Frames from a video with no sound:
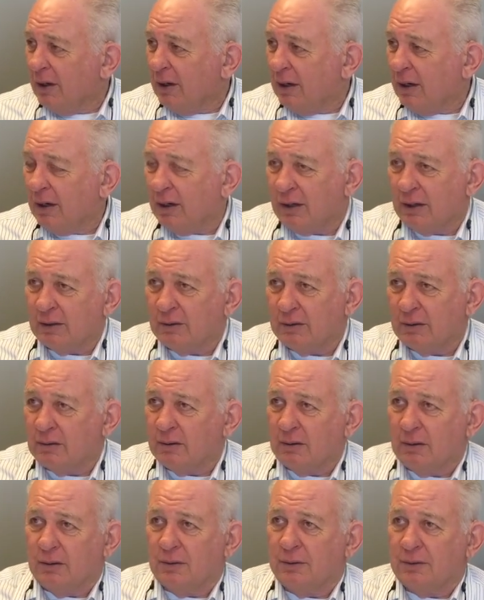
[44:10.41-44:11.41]
And
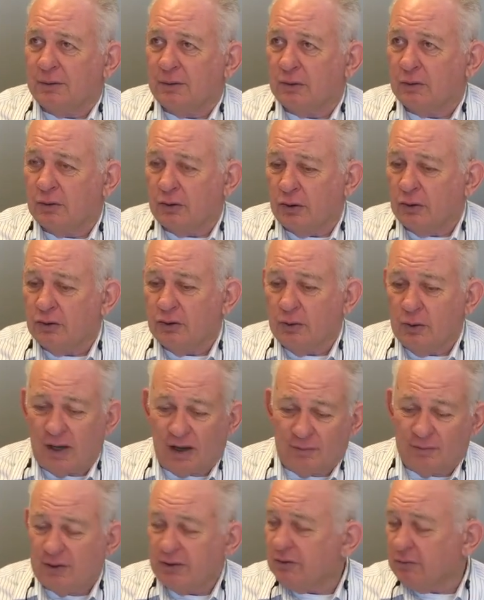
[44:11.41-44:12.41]
could you
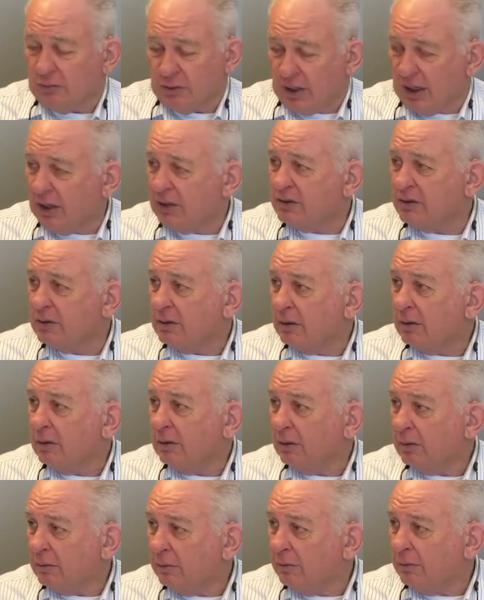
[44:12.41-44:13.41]
have been? Yes.
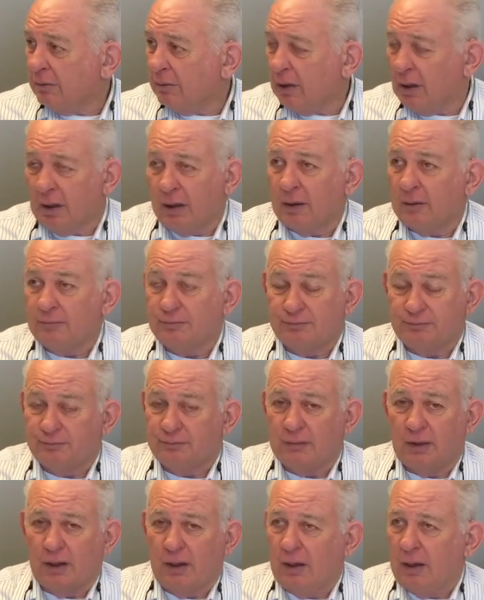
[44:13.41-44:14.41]
I
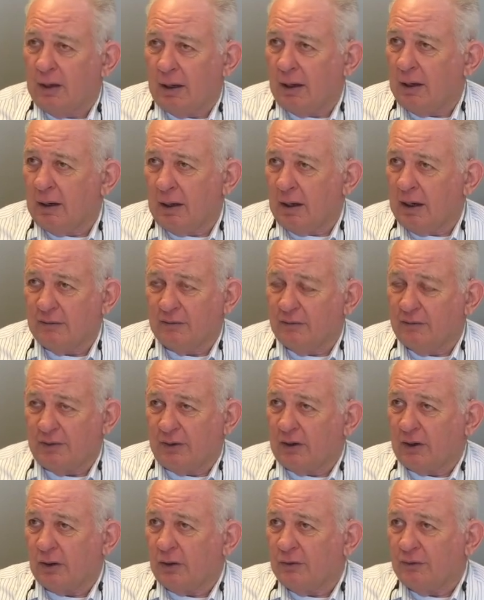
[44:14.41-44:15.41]
have a
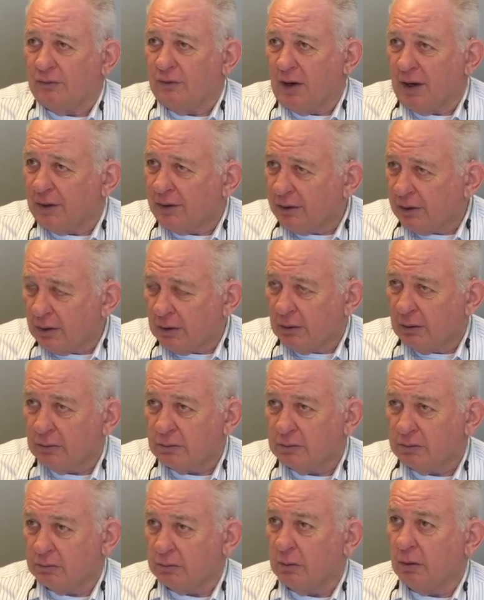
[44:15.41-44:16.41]
very good friend
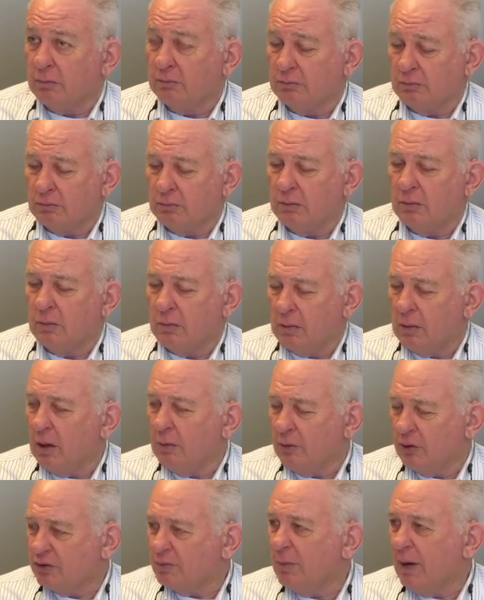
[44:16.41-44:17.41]
who's
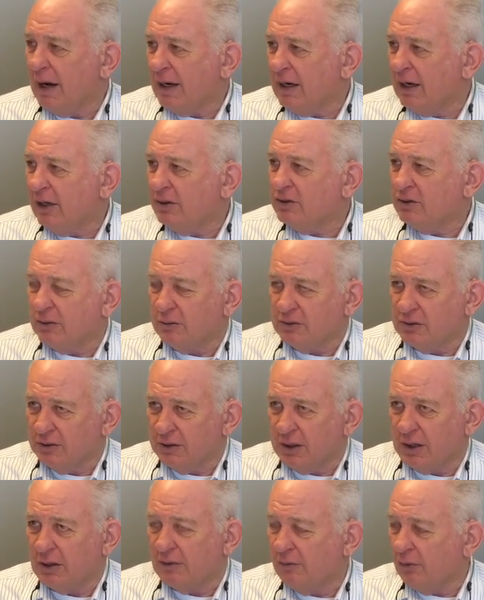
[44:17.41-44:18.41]
almost my age. He was in
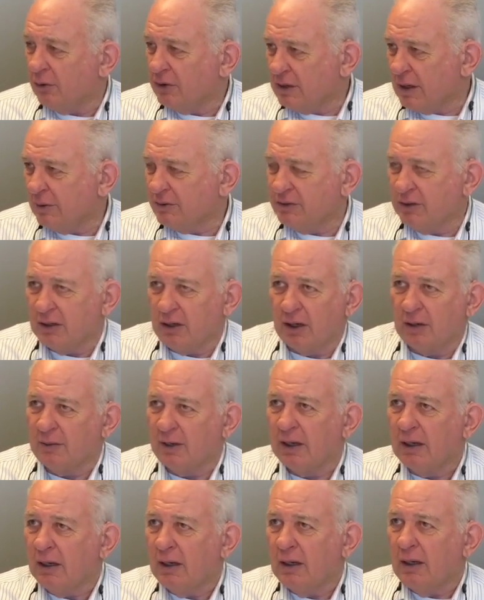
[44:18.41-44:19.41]
the Air Force. I was in the
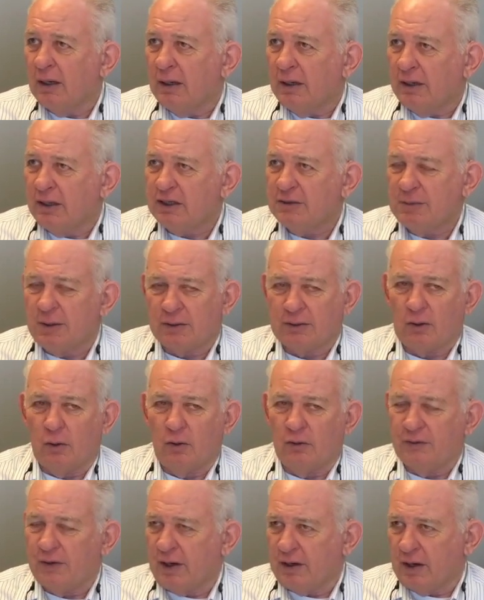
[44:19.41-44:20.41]
Army. He spent the
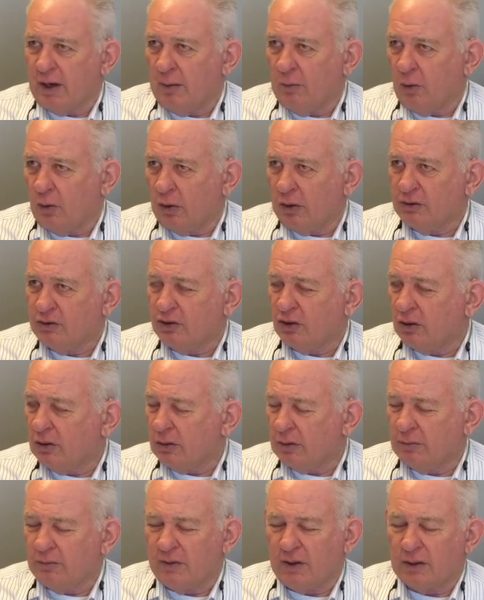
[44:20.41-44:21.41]
whole Vietnam War
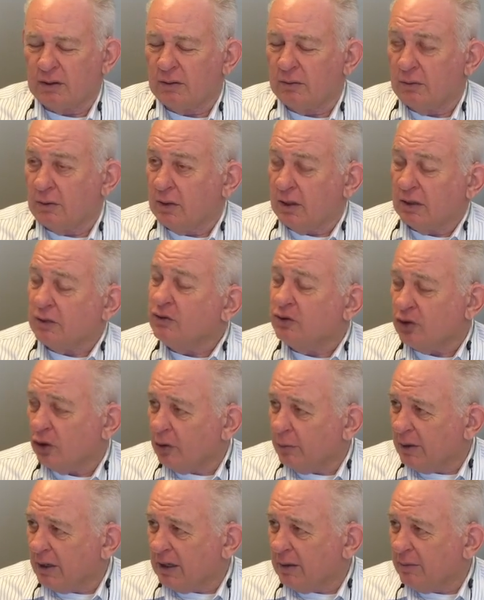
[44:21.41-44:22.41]
in
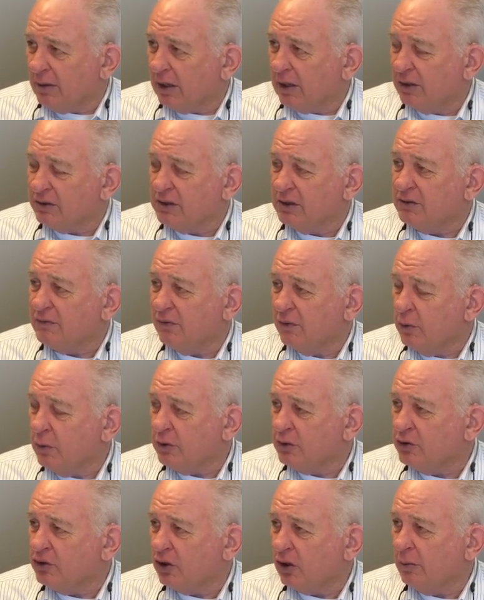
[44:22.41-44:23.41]
Germany because he's
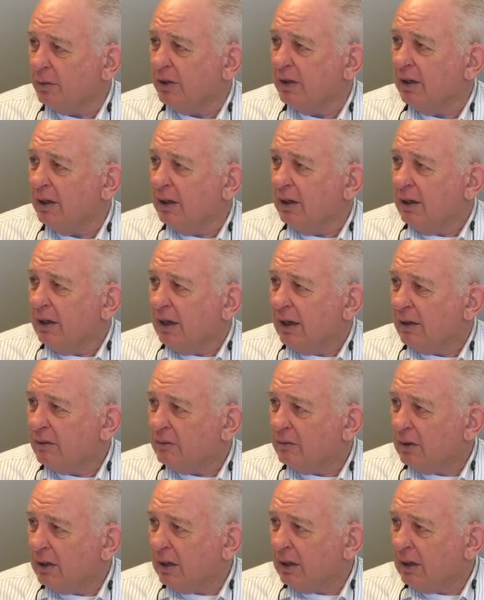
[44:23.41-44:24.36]
fluent in German, and